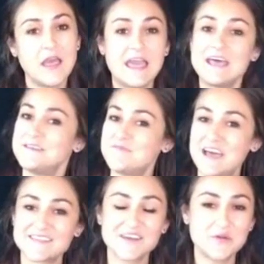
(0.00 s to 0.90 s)
And
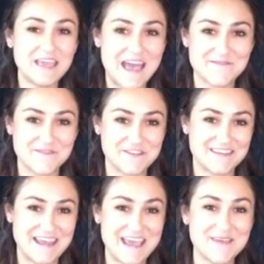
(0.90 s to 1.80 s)
that's all we have for
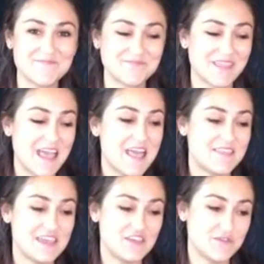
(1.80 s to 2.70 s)
today.
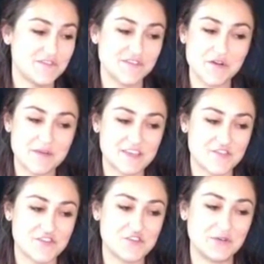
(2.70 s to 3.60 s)
Thank you so much
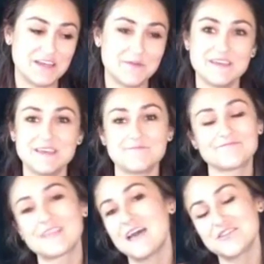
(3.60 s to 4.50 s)
for joining me.
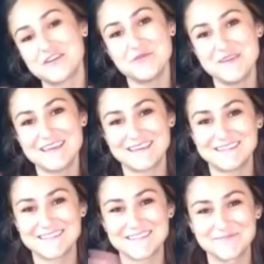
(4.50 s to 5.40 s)
Have a great weekend.